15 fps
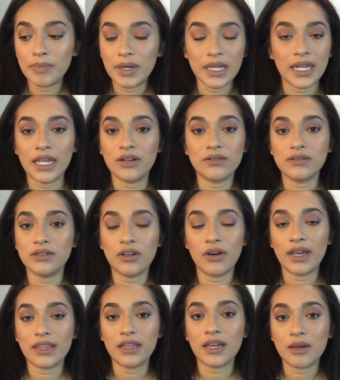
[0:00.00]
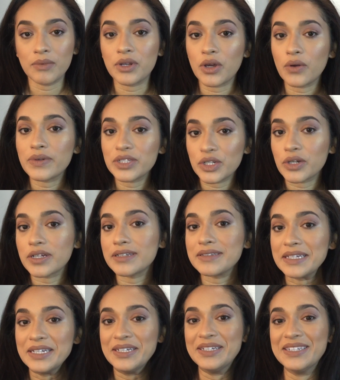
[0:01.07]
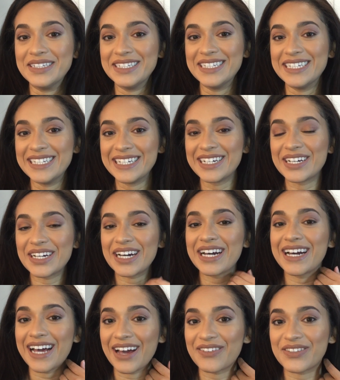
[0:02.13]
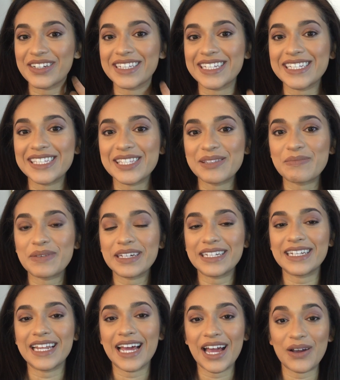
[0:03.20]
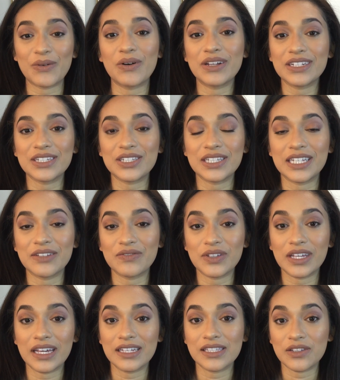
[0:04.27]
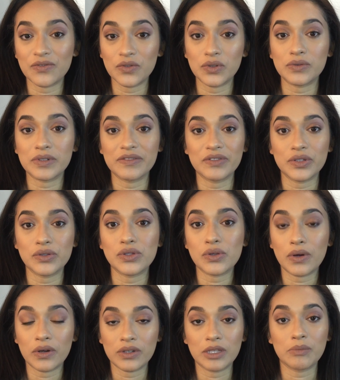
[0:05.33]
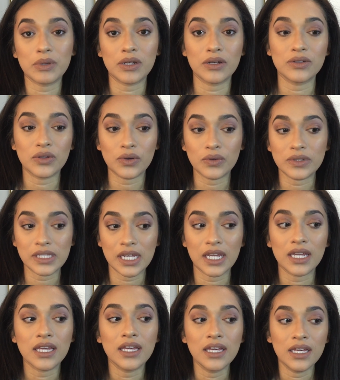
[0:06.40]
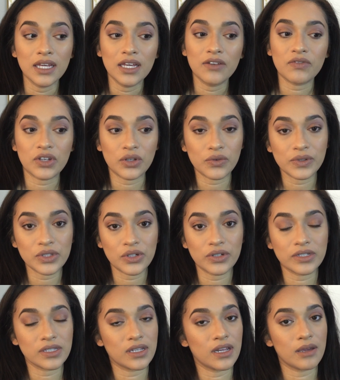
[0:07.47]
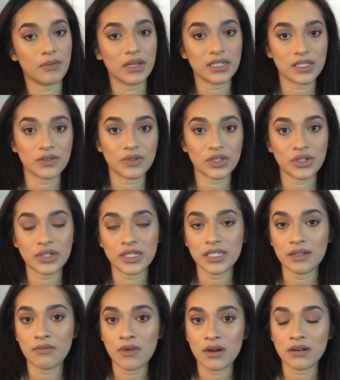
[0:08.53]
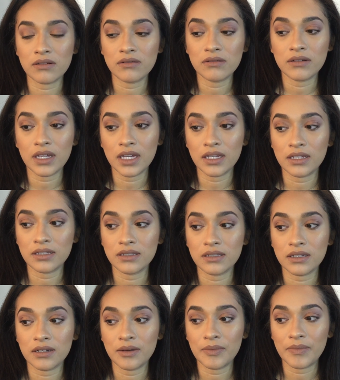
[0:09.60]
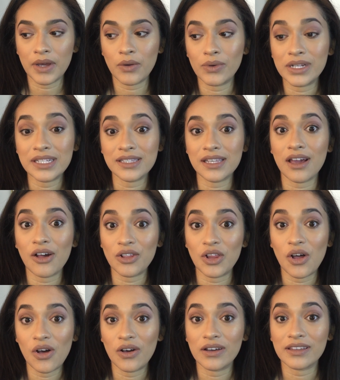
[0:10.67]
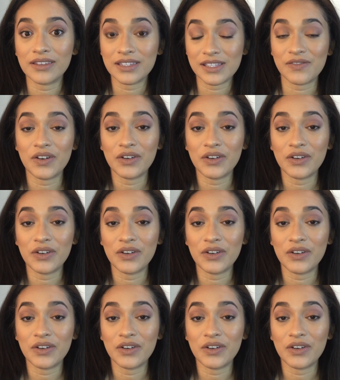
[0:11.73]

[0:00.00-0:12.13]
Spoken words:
but I don't know. I think I'm gonna go return it after this, but I want to give you guys a full review, so I'll keep it on the whole day. If I don't return it today, I might just return it tomorrow, and I want to see how long this